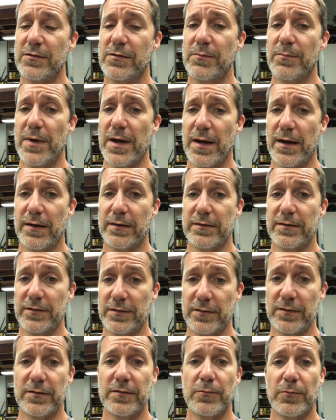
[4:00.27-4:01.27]
you to buy,
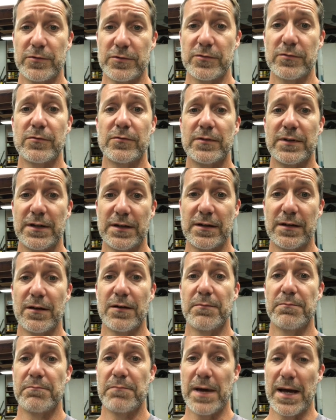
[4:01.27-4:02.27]
this is what you're going to need to
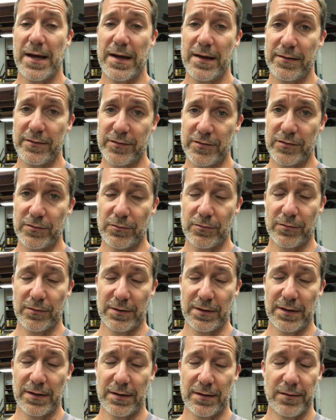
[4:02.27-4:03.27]
come by the school
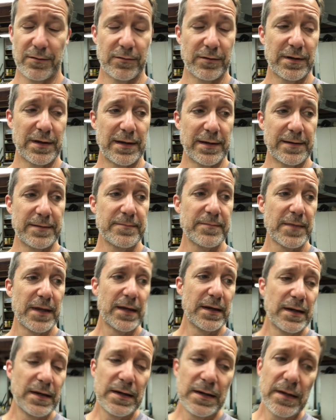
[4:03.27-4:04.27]
and get, okay?
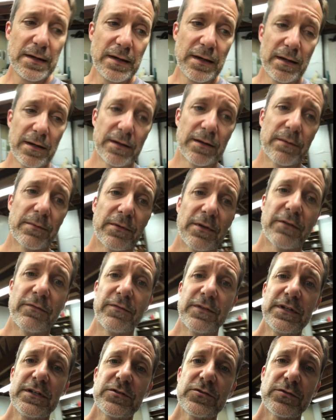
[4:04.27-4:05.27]

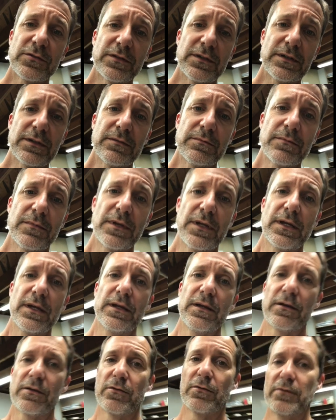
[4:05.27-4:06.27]
Eventually,
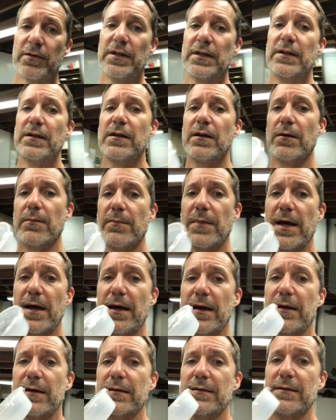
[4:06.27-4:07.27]
you're going to need to come
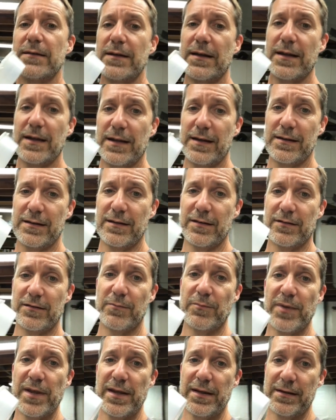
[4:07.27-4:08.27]
by and get
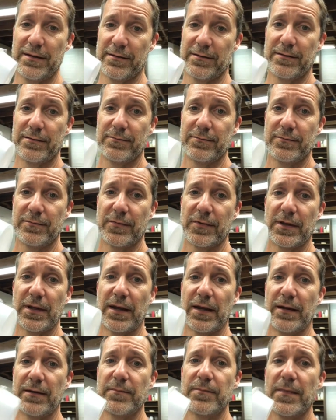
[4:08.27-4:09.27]
some paint,
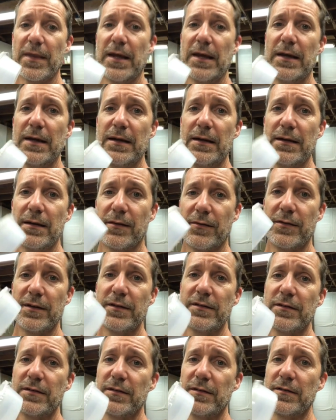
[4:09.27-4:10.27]
okay? Now,
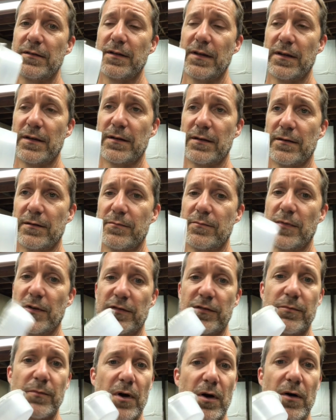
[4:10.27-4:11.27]
this is a
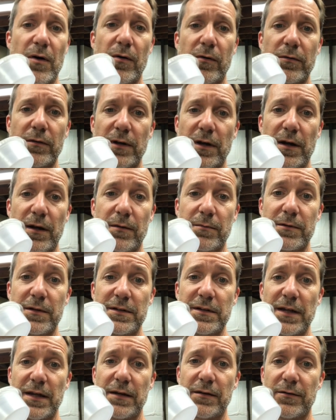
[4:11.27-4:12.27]
small cup
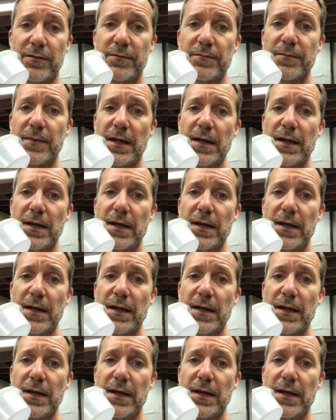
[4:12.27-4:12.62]
container.